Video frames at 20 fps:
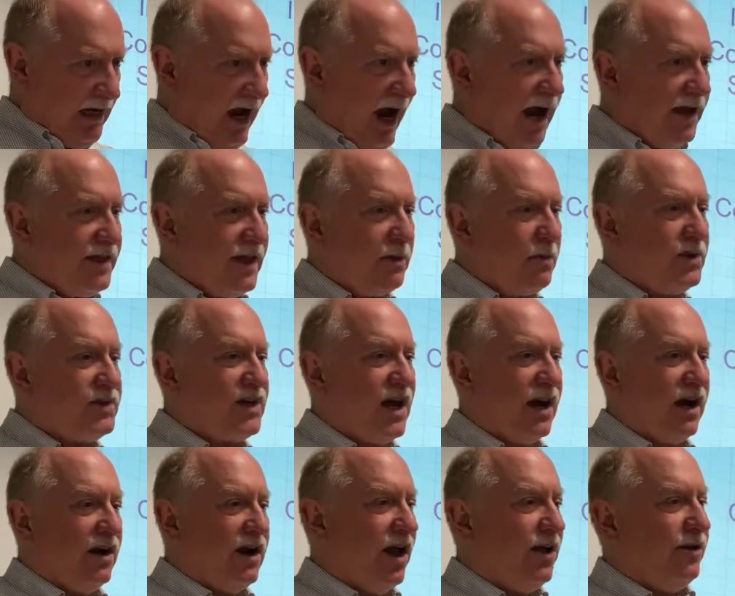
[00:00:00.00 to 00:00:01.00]
I then was
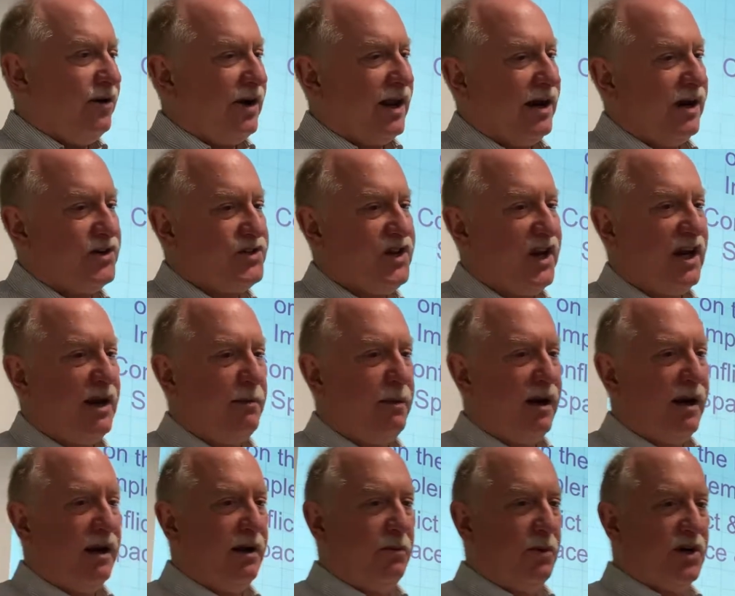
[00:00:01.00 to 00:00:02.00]
on another NRC
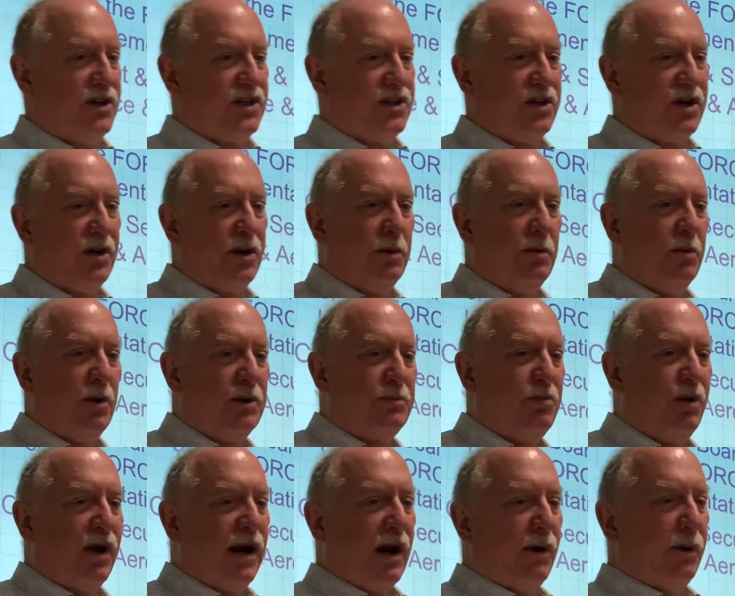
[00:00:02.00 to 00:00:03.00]
committee, which would
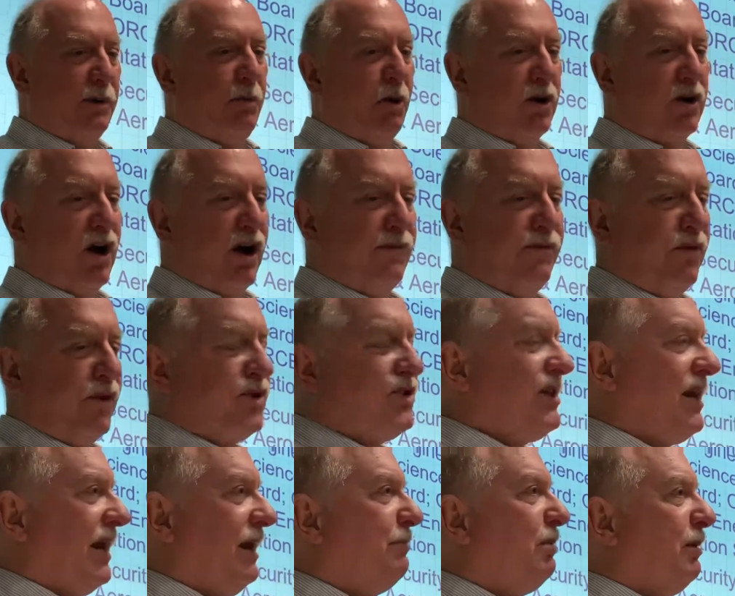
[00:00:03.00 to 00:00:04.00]
put out a report called
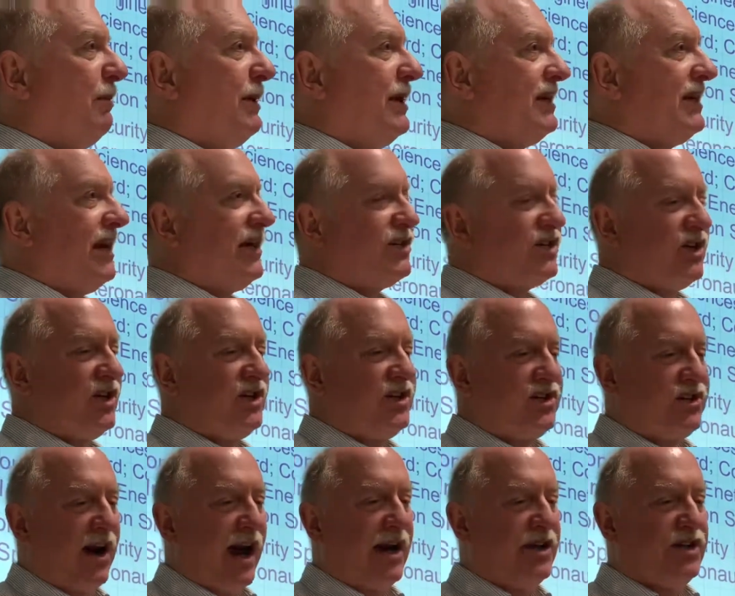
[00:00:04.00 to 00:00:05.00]
ForceNet Implementation
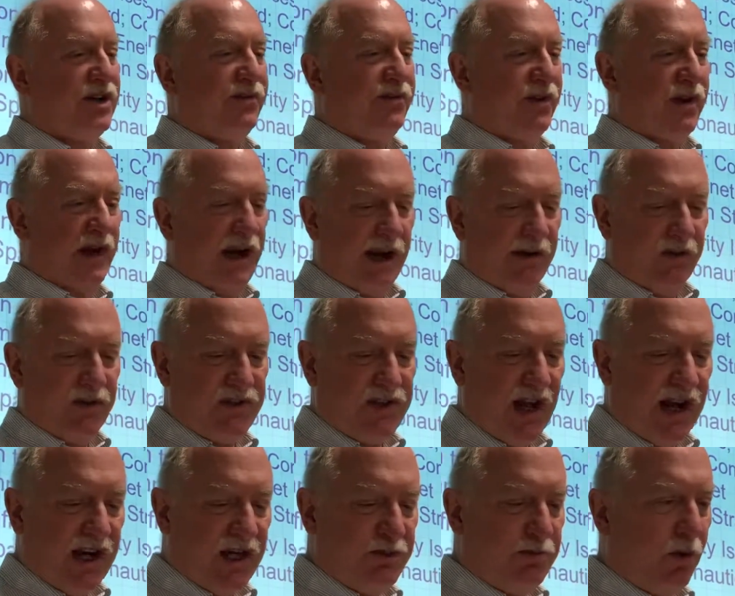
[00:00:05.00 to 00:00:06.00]
Strategy for the Naval
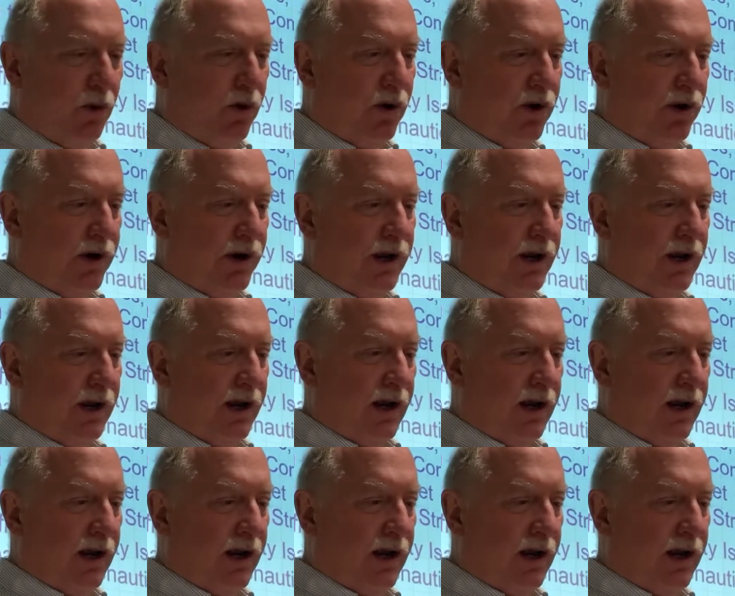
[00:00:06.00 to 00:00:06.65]
Studies Board.